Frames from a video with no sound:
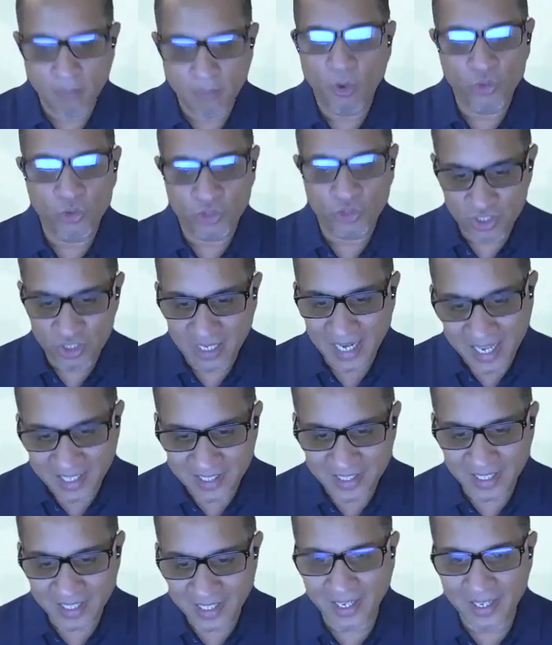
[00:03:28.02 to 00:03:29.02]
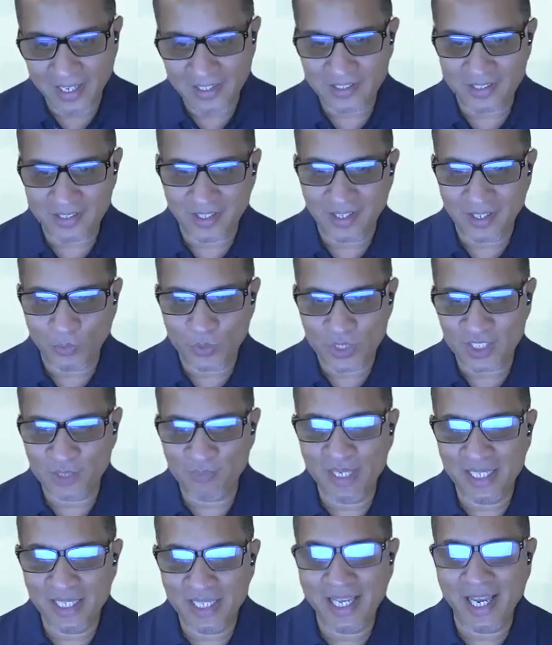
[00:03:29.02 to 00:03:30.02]
the most classic case, which
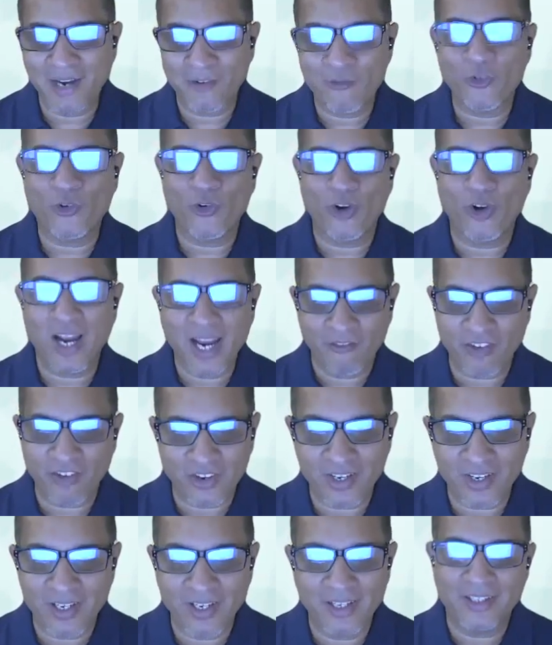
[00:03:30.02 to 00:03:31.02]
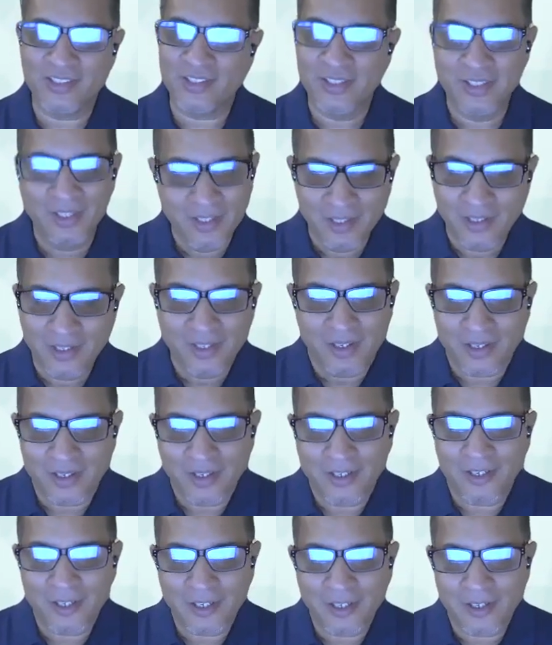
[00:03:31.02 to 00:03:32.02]
has been there forever, is
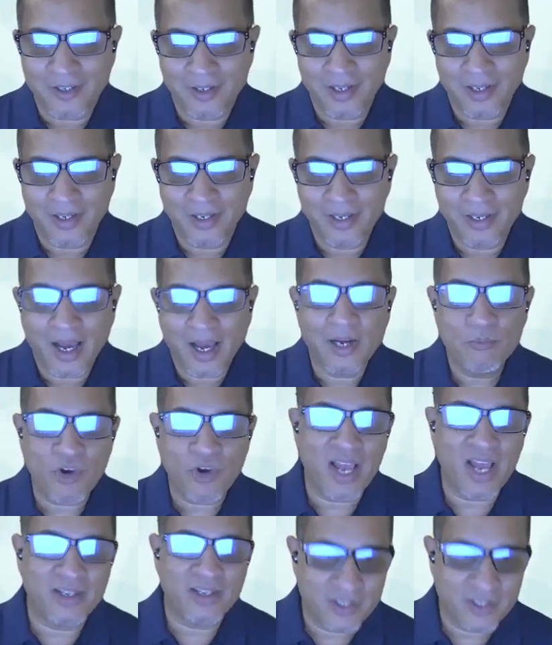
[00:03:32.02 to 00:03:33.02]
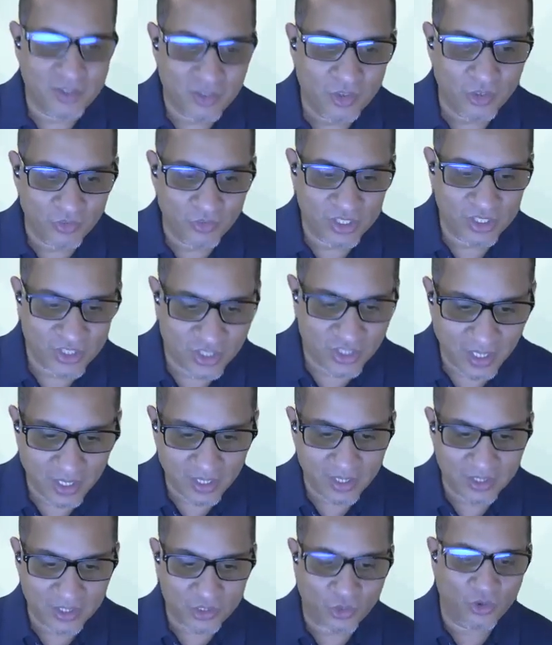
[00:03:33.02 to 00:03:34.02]
an unbranded reverse
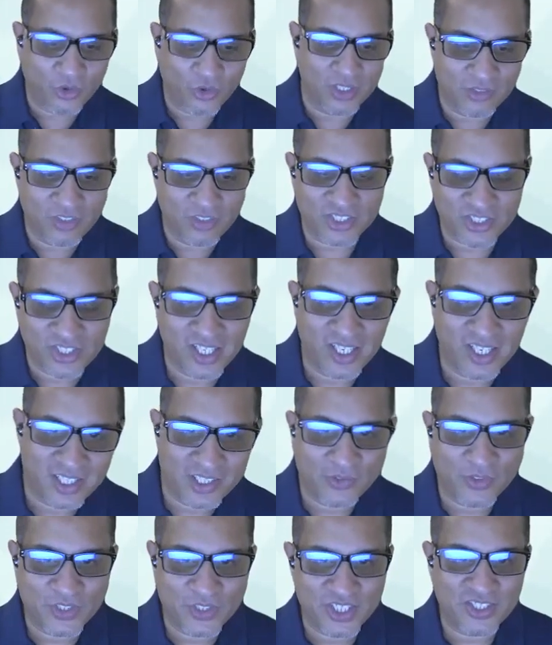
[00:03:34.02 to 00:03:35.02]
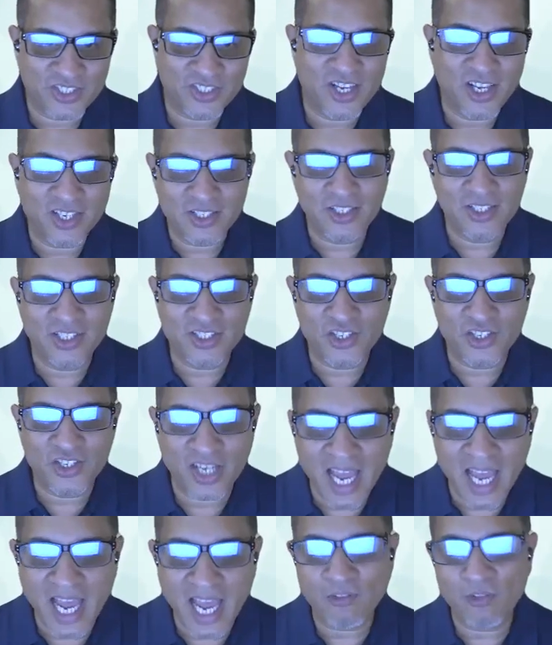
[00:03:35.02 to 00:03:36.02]
DNS, or a reverse DNS which does
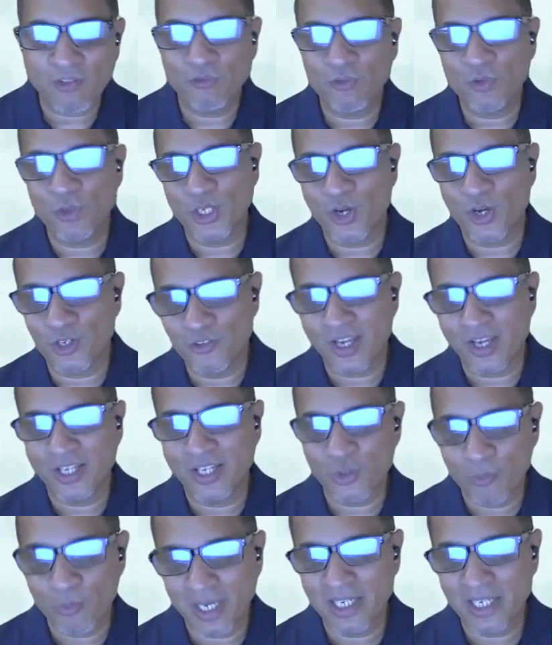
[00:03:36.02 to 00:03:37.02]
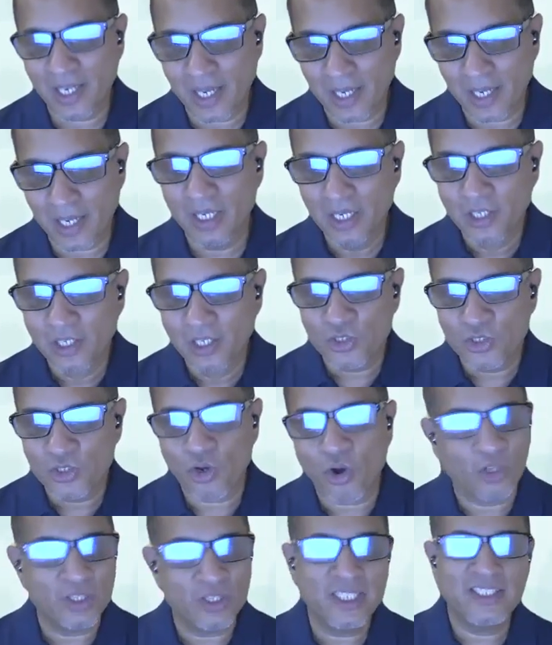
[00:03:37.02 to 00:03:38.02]
not have a fully qualified domain name.
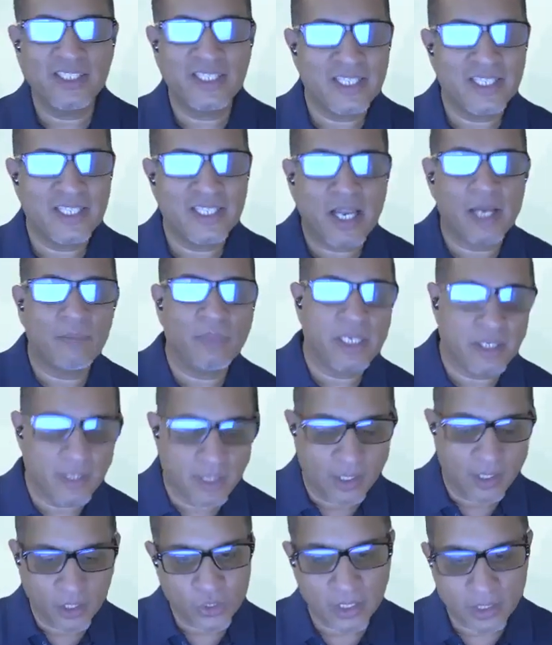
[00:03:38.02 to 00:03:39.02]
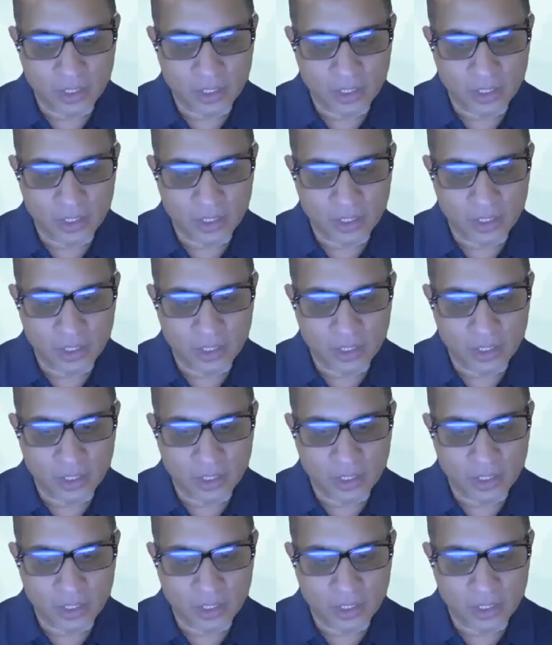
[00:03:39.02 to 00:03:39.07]
So all these things can be,